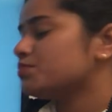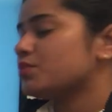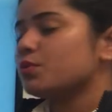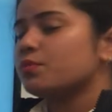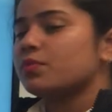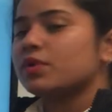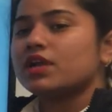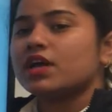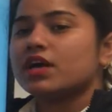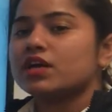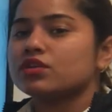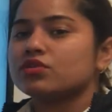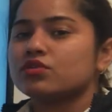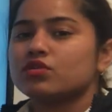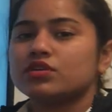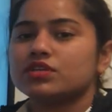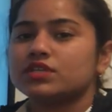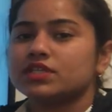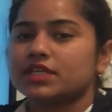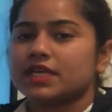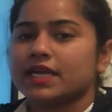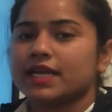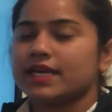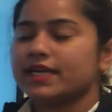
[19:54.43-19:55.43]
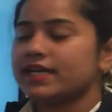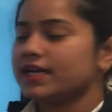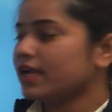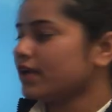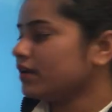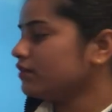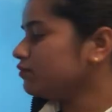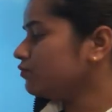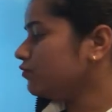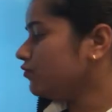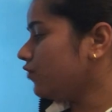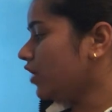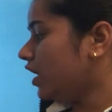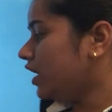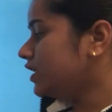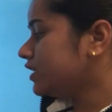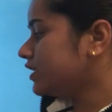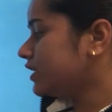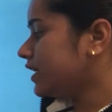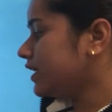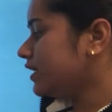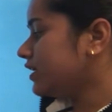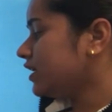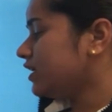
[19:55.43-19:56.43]
people are not trained and well
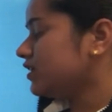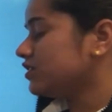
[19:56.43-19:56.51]
trained,